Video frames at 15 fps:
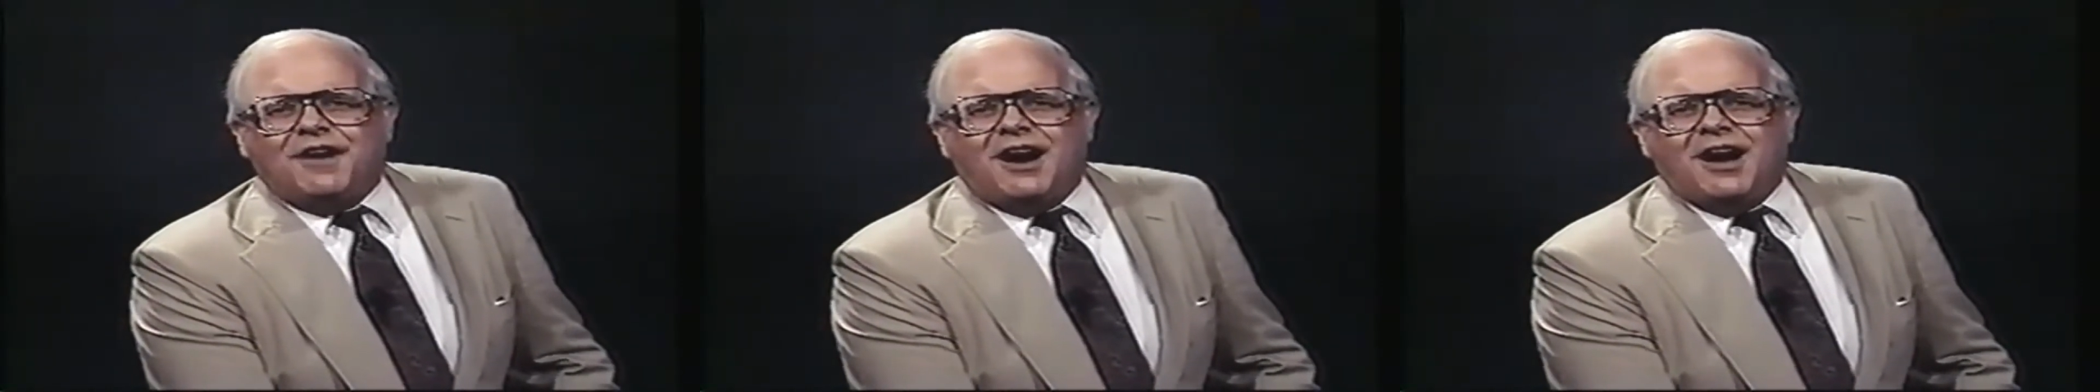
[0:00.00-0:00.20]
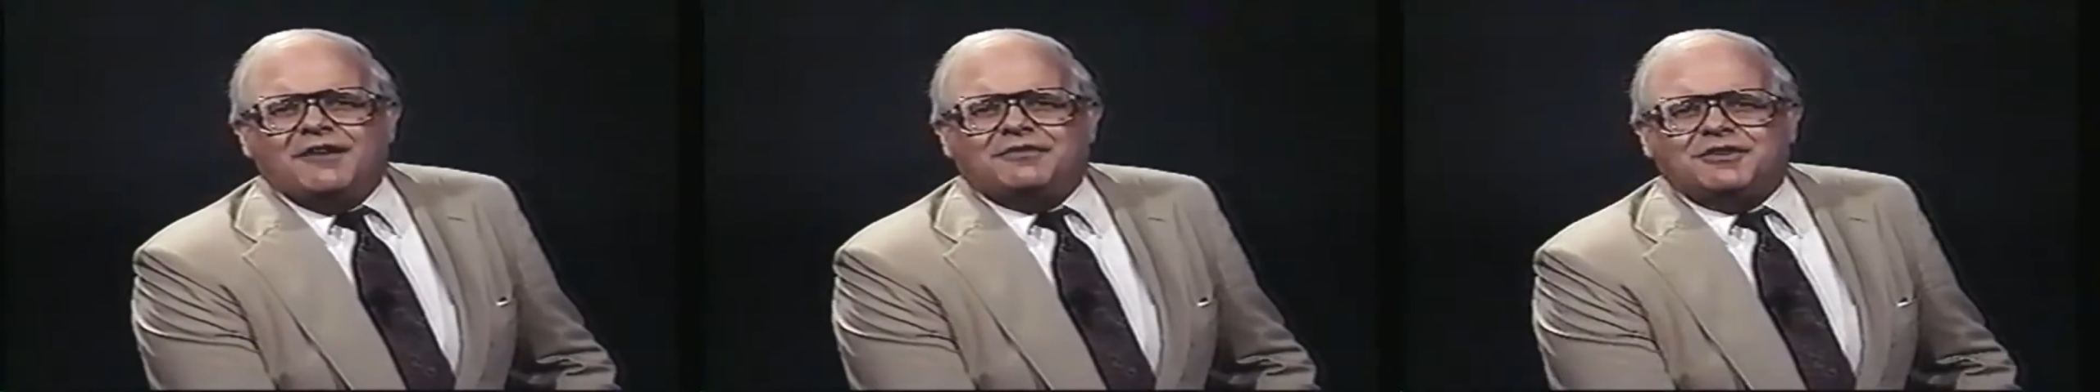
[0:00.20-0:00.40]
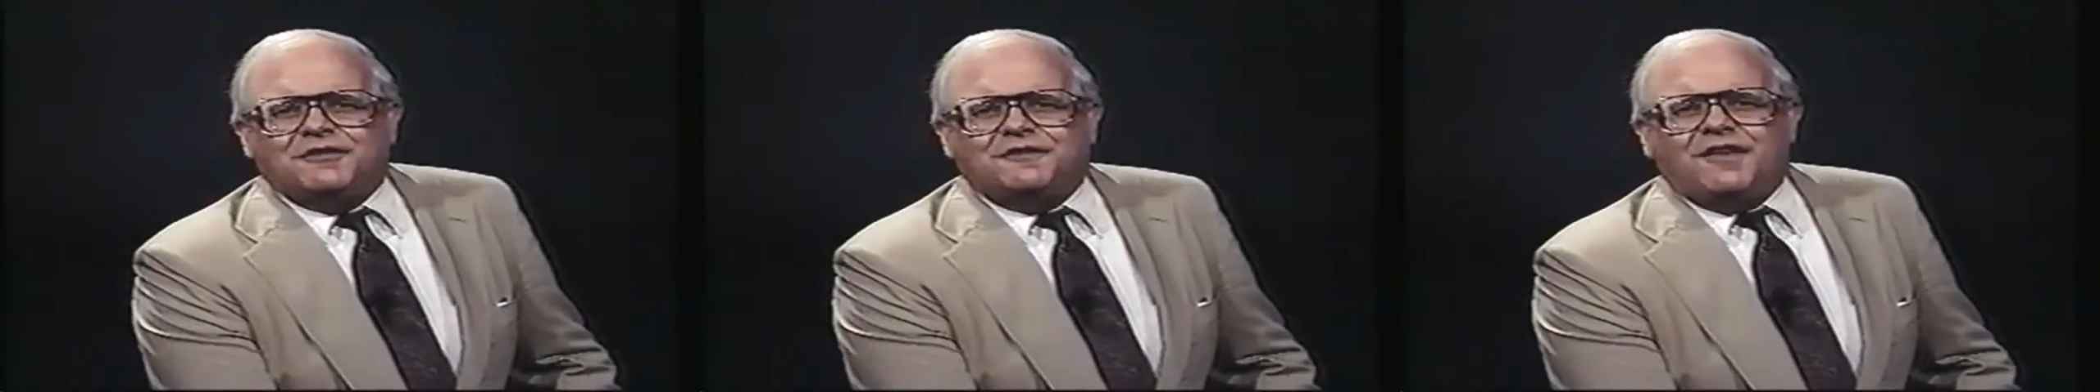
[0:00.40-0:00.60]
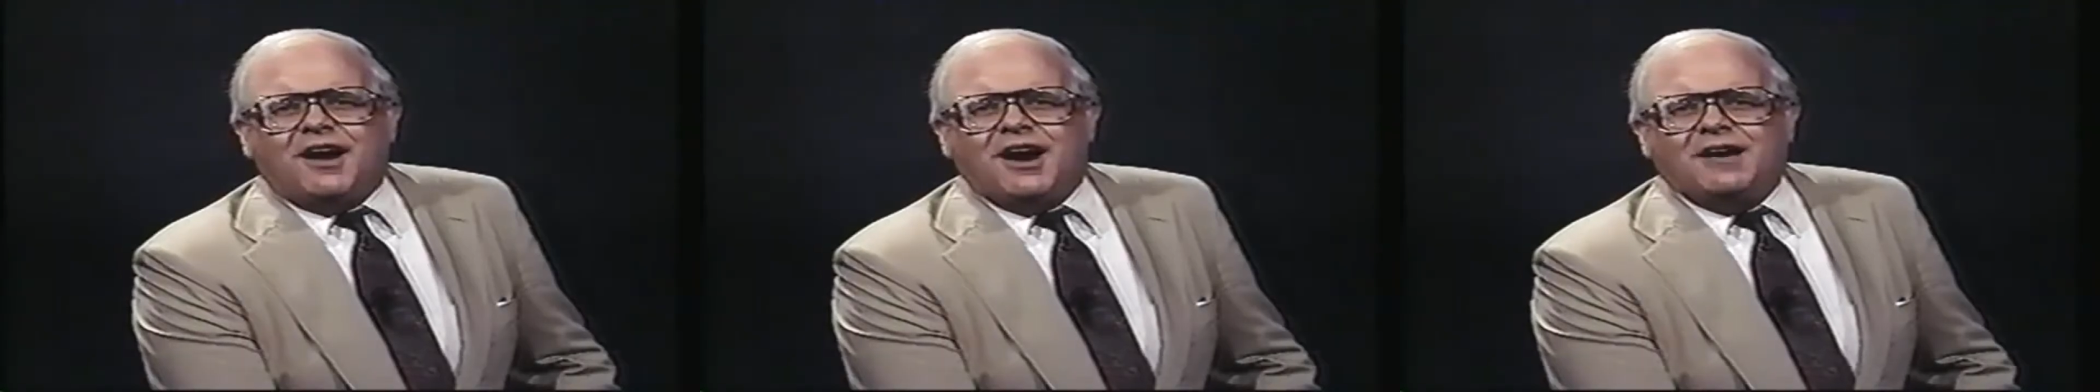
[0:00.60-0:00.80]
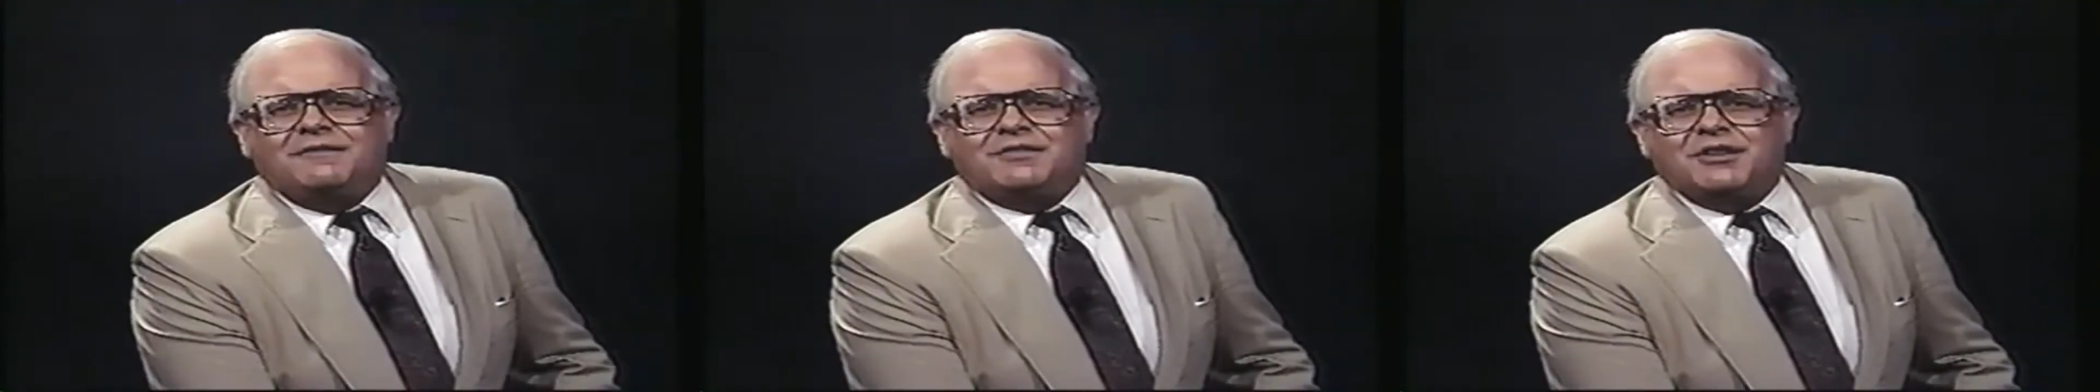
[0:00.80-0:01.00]

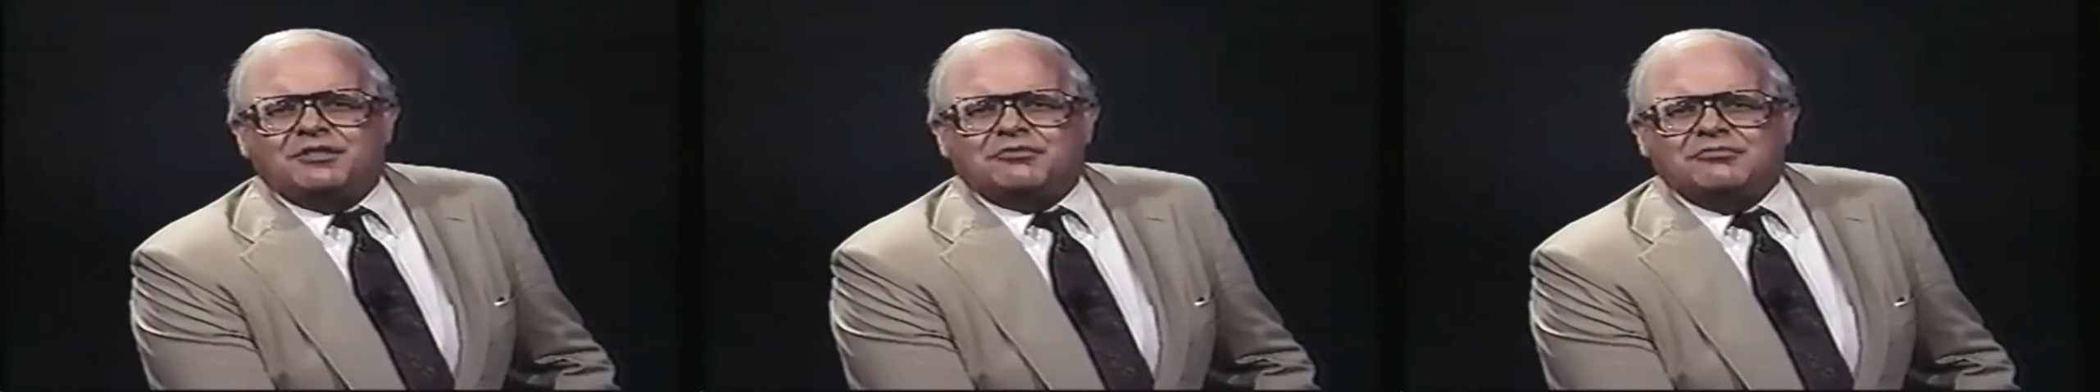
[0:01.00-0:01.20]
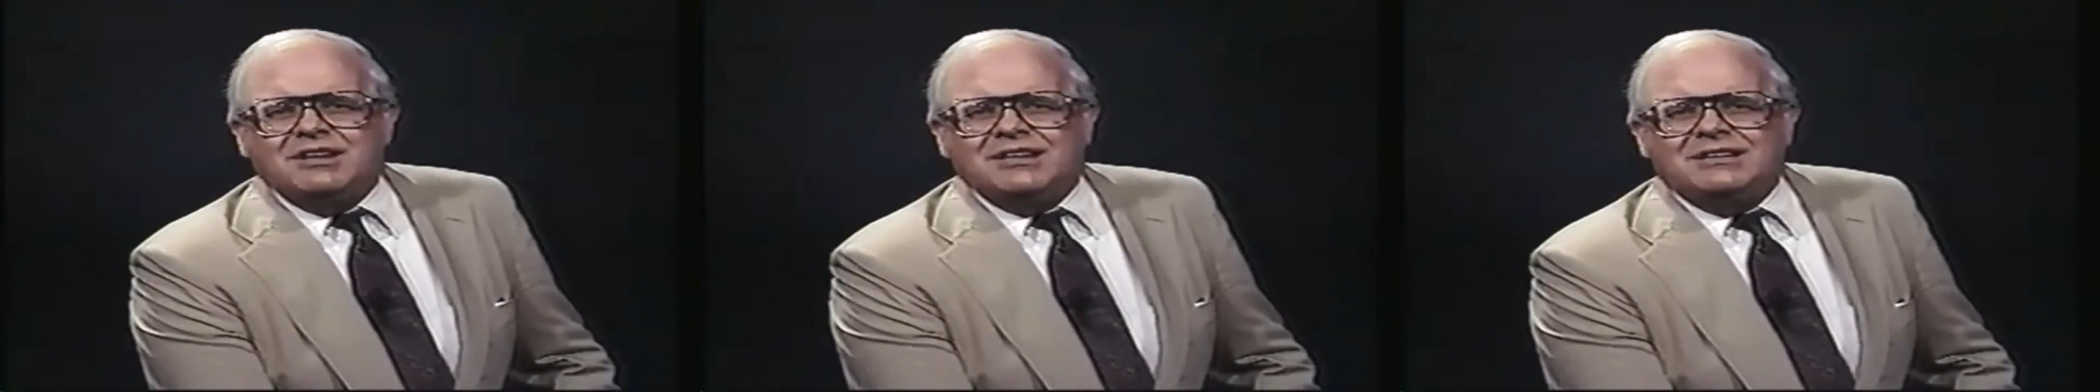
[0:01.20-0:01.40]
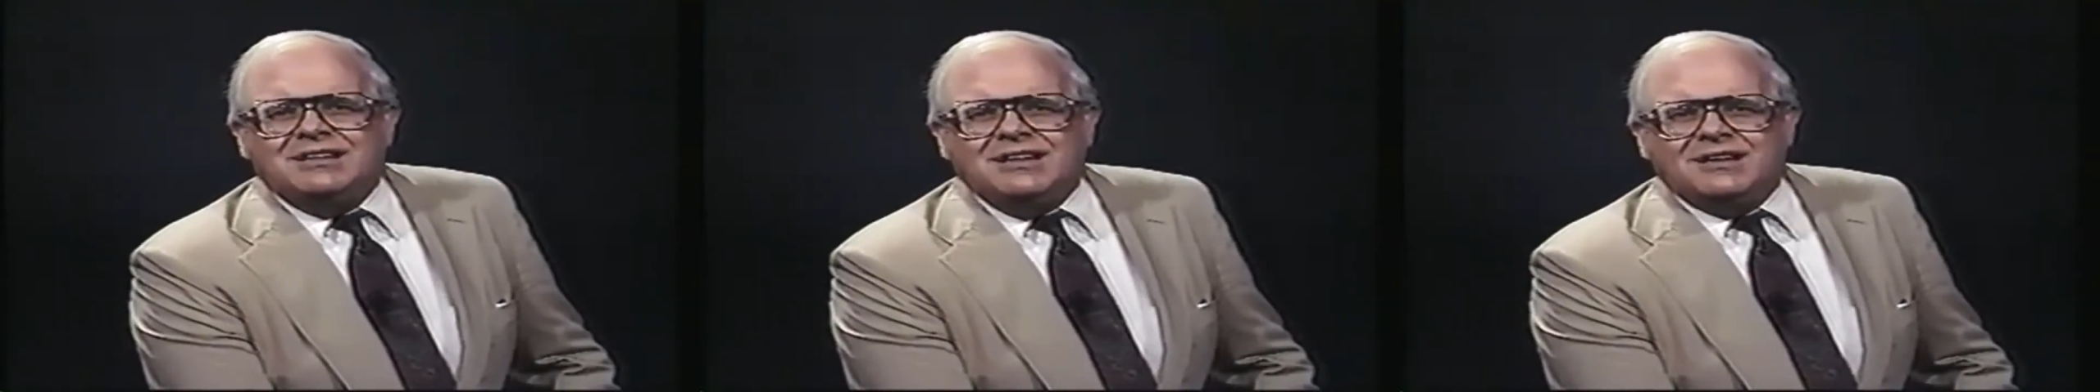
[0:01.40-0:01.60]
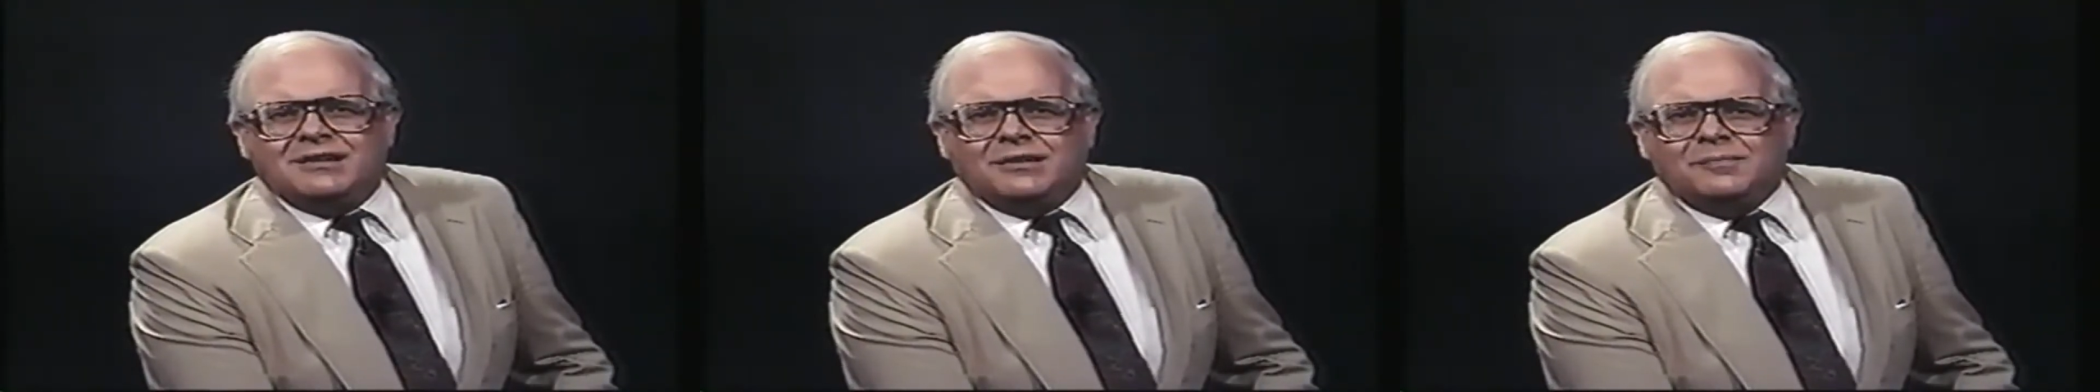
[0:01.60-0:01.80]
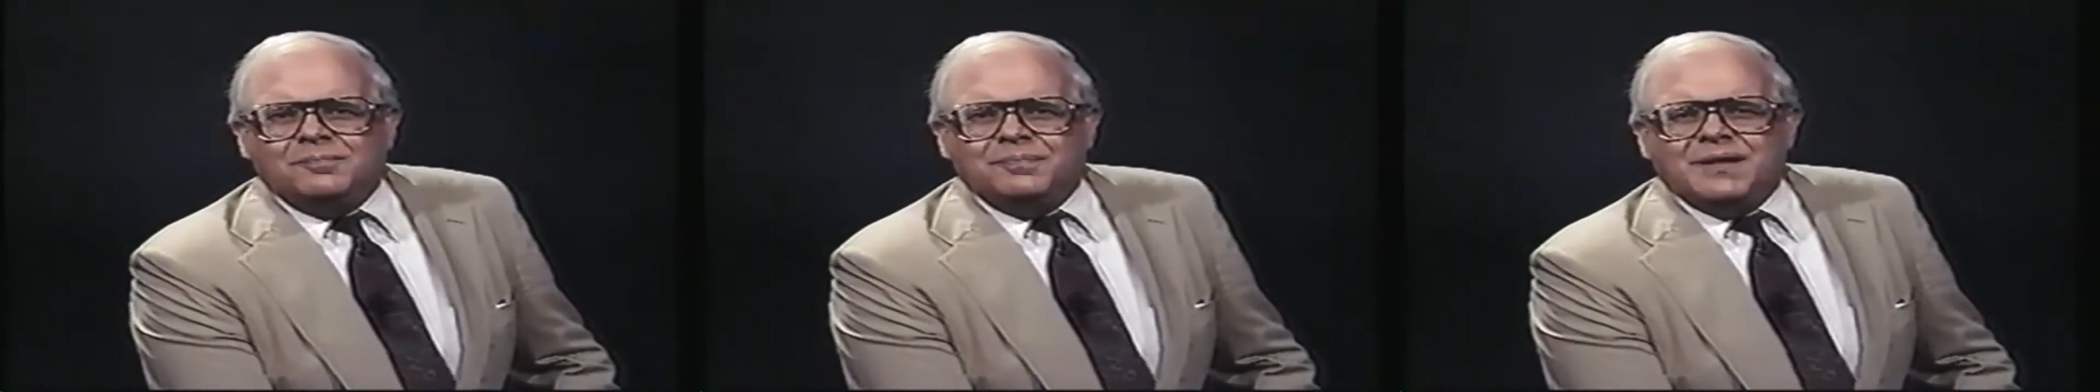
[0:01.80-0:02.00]
5-5-3
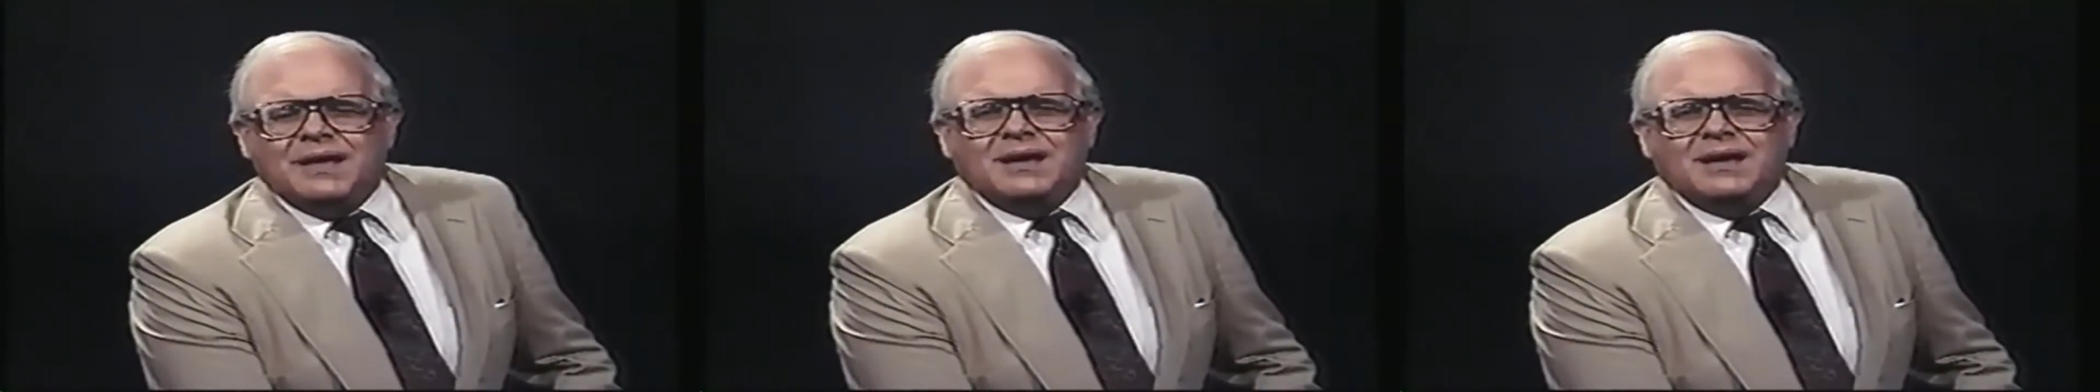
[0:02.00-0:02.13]
deal.